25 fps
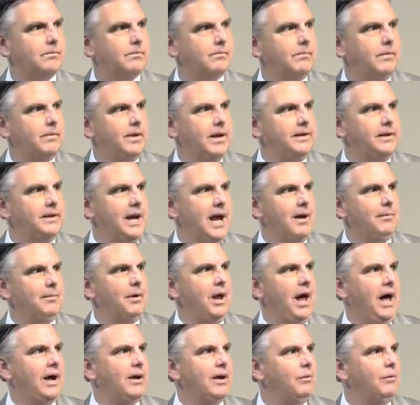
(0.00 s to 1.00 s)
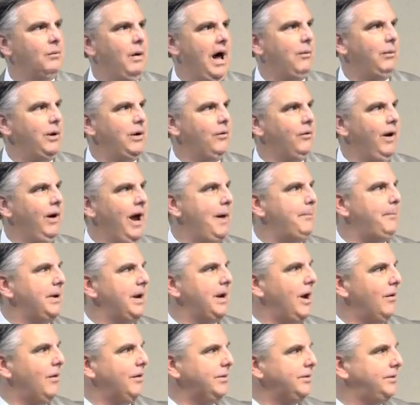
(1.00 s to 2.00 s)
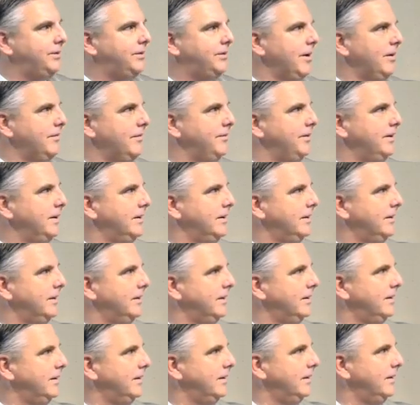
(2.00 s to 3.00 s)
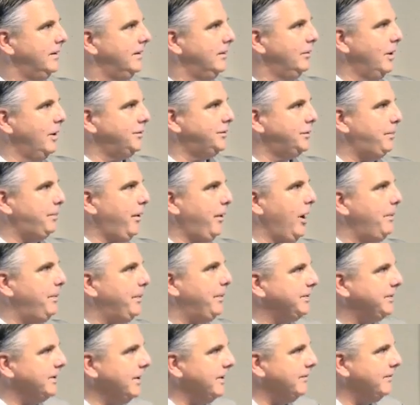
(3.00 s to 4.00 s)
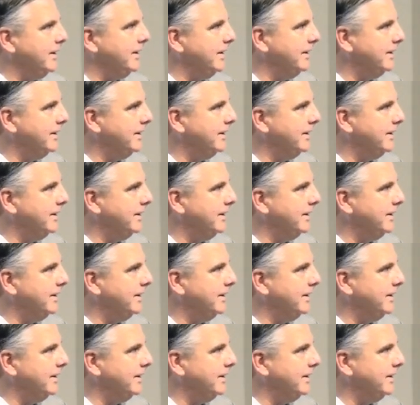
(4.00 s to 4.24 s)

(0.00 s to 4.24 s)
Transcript: And then I'm like, why are we wrapping all this stuff? What's the purpose of it?